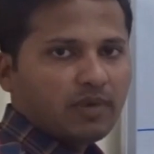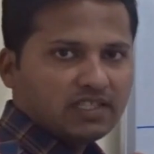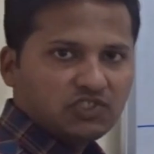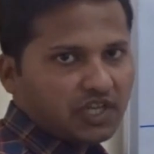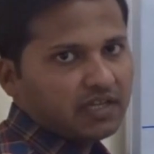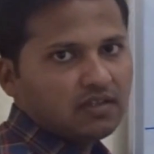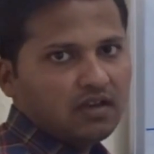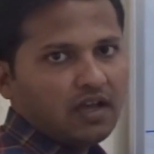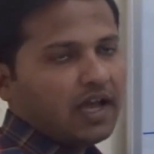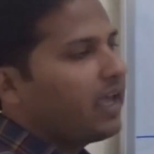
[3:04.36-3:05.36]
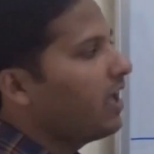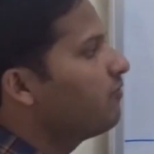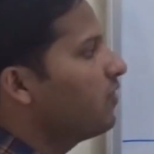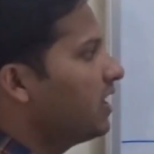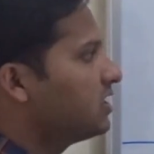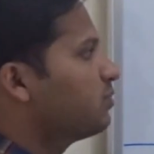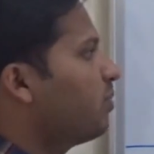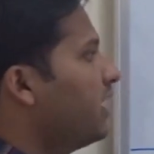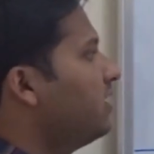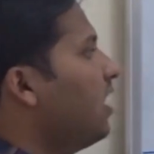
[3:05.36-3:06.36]
my channel. I have
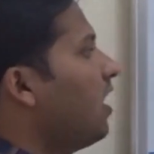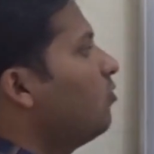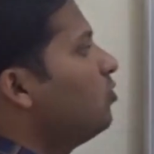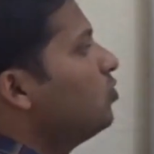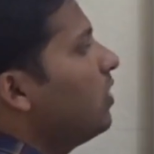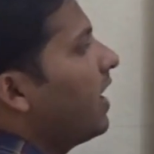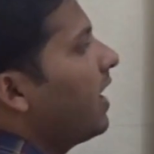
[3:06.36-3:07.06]
explained how to